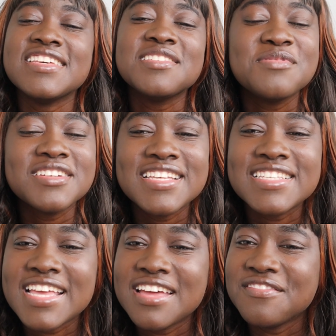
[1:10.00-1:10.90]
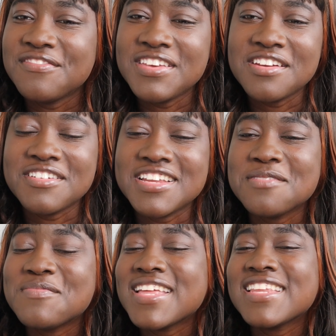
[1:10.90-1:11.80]
This process can vary
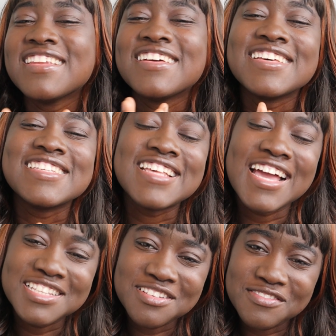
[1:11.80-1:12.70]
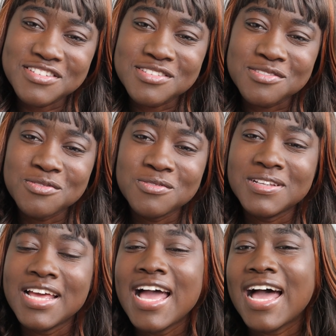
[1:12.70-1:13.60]
depending on the size of the school.
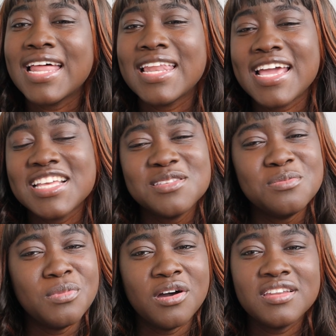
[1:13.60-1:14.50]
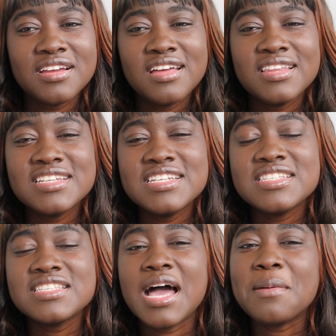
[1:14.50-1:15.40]
At like smaller
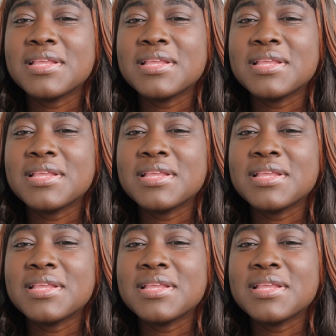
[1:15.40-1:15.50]
colleges, the